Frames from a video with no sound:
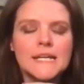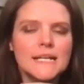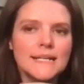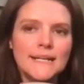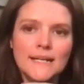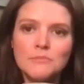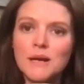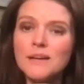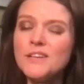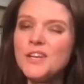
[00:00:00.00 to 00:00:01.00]

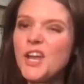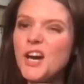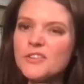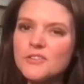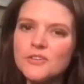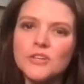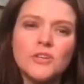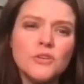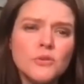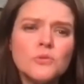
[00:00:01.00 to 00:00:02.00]
Another
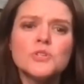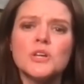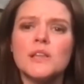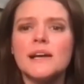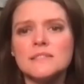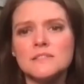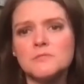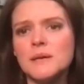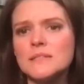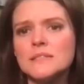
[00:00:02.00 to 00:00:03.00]
huge class of
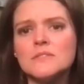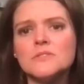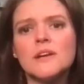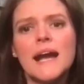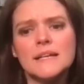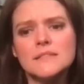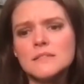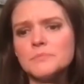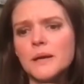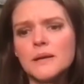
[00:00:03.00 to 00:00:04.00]
medicines are
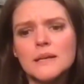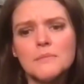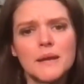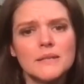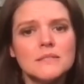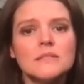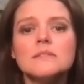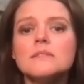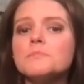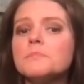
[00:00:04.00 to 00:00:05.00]
acid blocking medicines.